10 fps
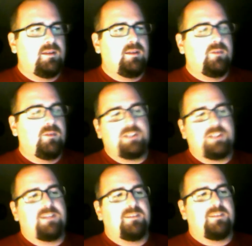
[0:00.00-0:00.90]
which
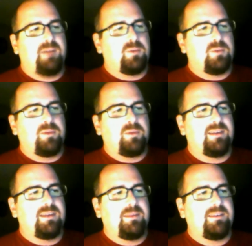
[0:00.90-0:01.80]
is impossible because
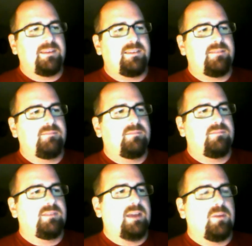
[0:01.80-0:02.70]
that means
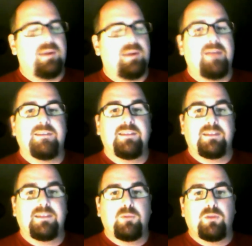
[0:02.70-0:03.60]
Donald Brown does nothing
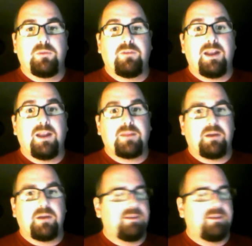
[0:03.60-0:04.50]
more than what Ronnie
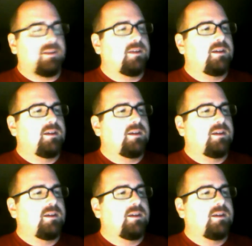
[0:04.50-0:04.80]
Brown did.